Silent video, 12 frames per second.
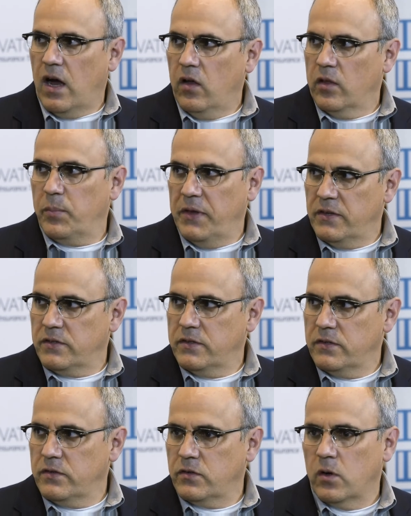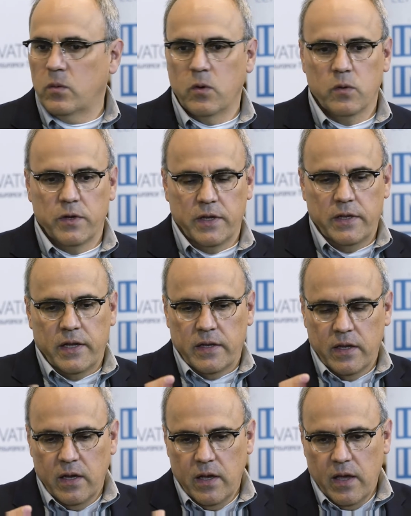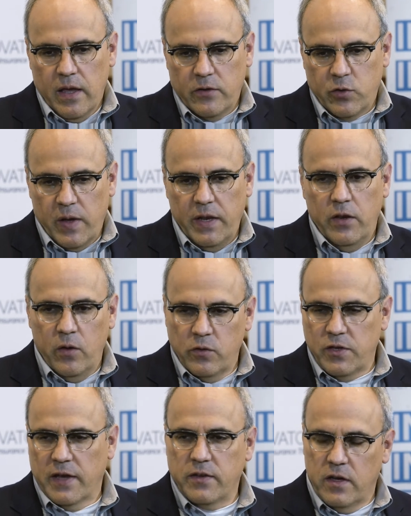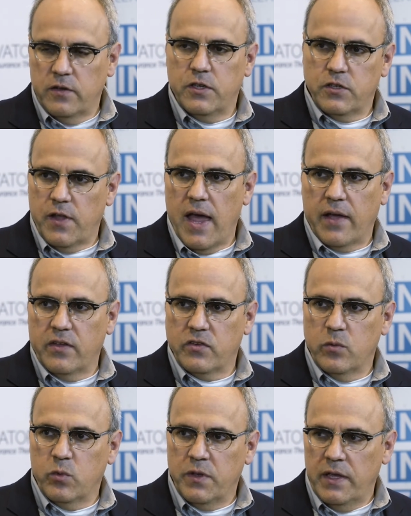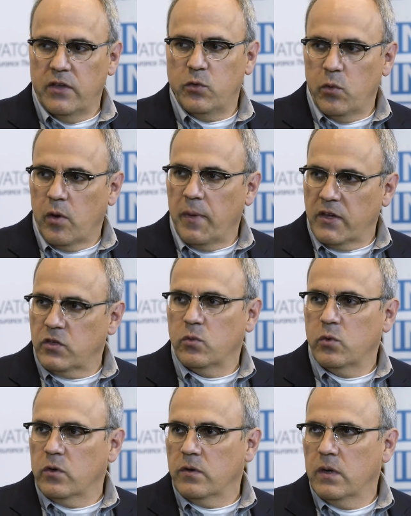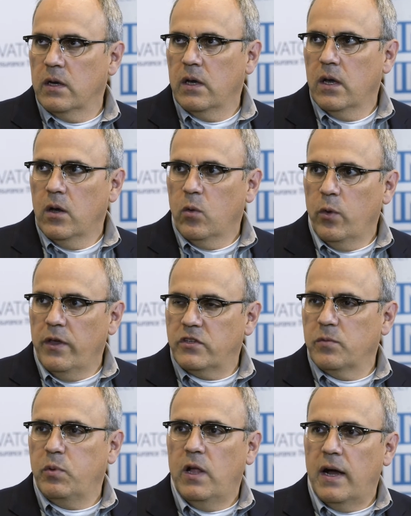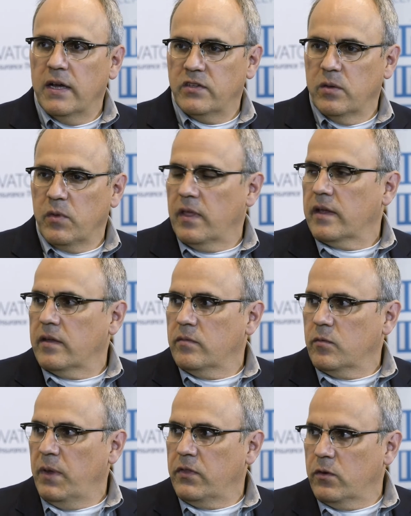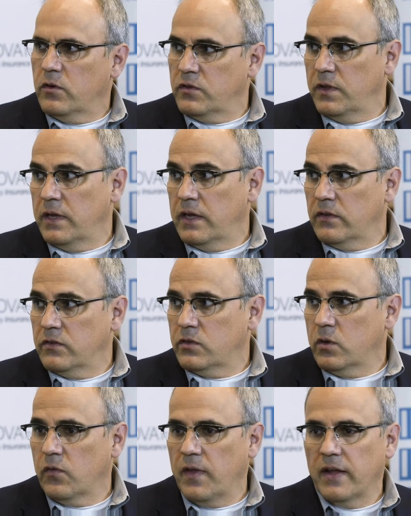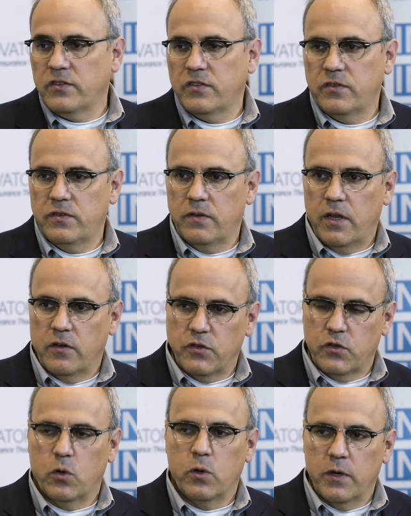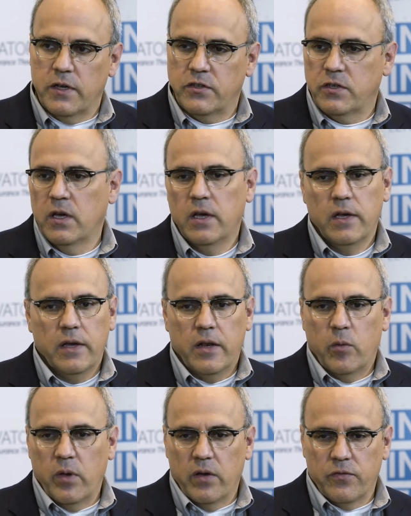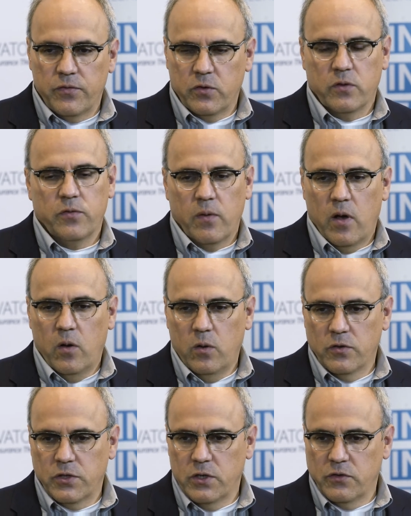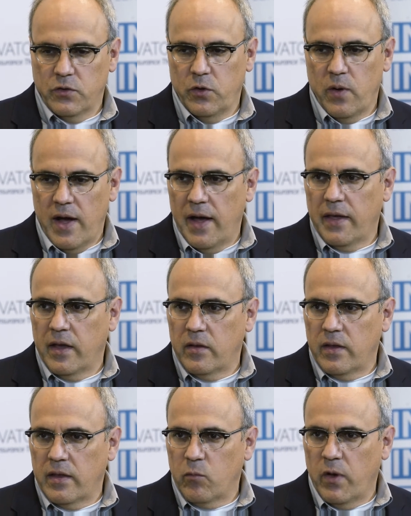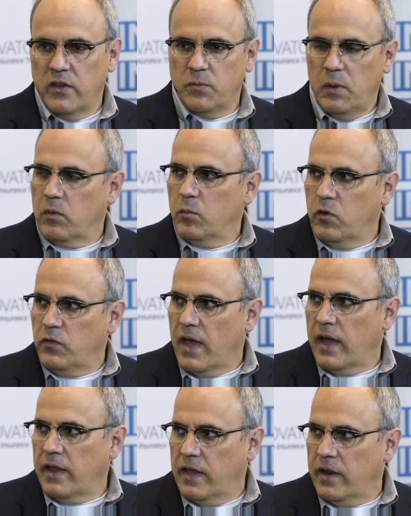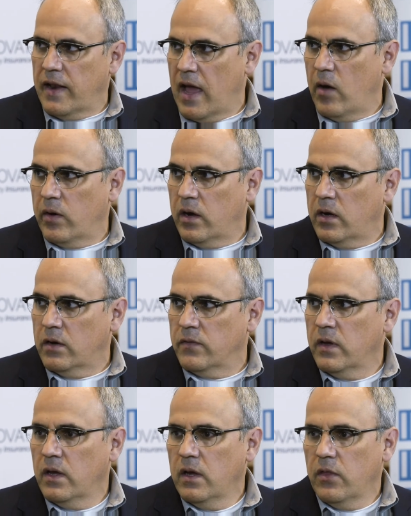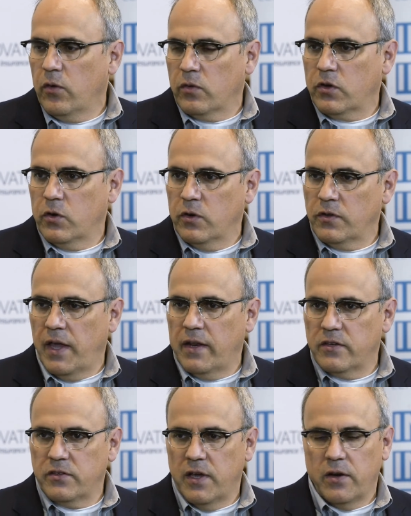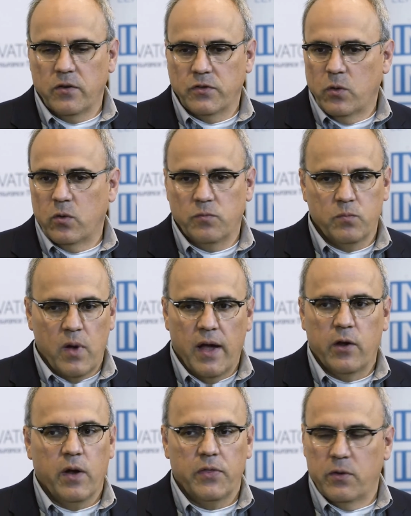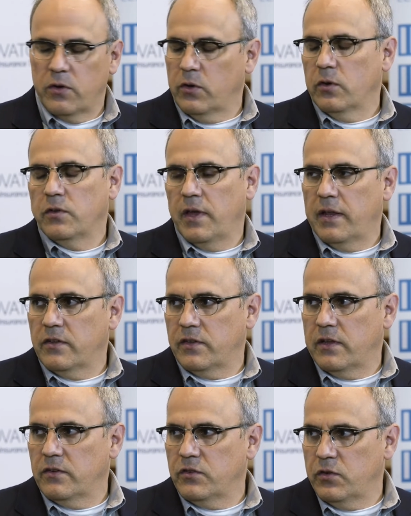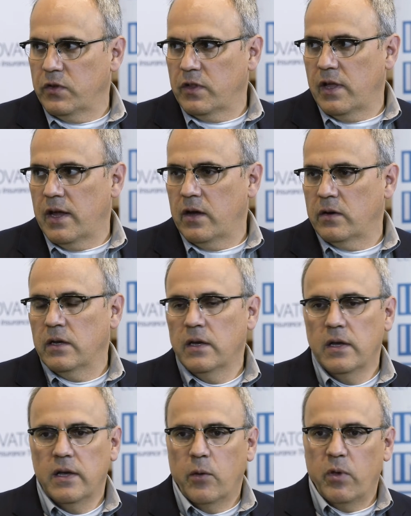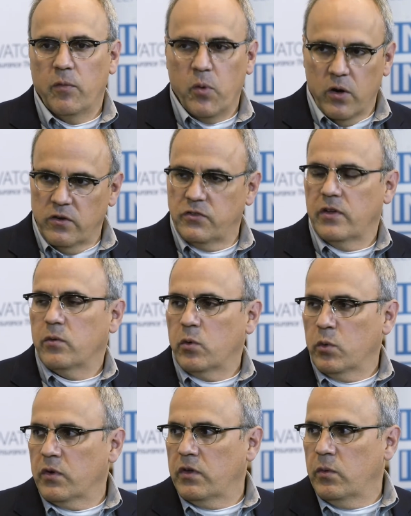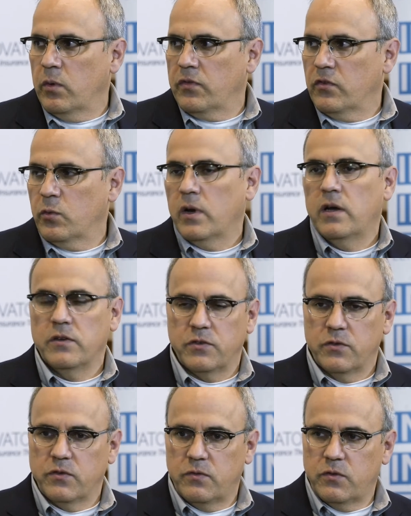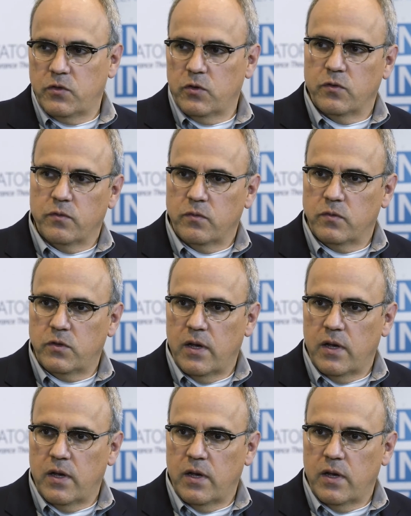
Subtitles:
all the pieces. So we're looking at, any new technology stack that someone needs, we want to make sure we supply something that can meet those needs. So if that's, storage, we have sort of a whole series of new high-end ways people move data in and out of their current data centers or migrate their current data centers to the cloud. We have partners that we're working with as well as there's certain